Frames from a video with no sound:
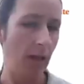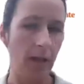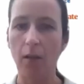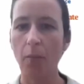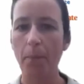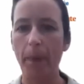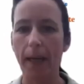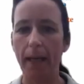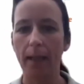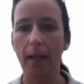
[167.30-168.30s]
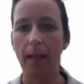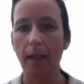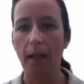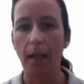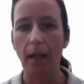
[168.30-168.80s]
I compared
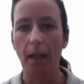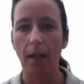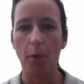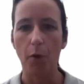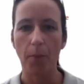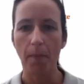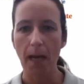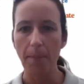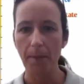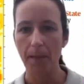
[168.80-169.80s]
both maps,